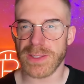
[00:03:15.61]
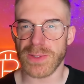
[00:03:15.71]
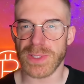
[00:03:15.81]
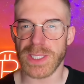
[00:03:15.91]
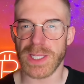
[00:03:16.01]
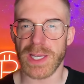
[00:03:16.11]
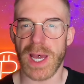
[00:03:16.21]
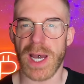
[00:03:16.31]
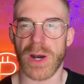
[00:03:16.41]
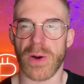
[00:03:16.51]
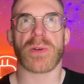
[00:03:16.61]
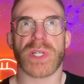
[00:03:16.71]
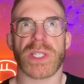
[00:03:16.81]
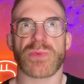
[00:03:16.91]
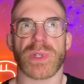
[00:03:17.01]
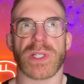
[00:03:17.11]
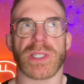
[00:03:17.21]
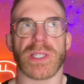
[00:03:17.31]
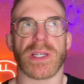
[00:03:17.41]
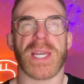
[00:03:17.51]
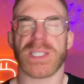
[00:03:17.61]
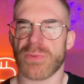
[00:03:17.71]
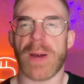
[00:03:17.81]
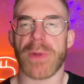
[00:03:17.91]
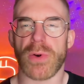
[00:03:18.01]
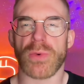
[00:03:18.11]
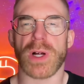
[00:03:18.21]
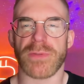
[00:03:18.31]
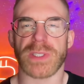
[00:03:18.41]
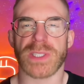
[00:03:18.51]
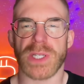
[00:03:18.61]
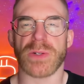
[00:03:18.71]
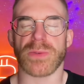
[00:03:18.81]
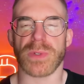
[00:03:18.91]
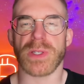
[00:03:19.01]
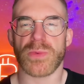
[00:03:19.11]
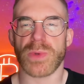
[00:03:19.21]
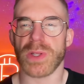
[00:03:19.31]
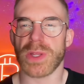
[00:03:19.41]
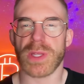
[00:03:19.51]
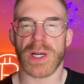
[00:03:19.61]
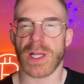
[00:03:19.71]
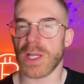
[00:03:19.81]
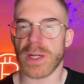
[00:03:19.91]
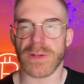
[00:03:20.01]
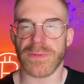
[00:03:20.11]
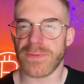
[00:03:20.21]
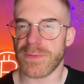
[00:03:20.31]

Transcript: you see how chess really is a rabbit hole of its own with a lot of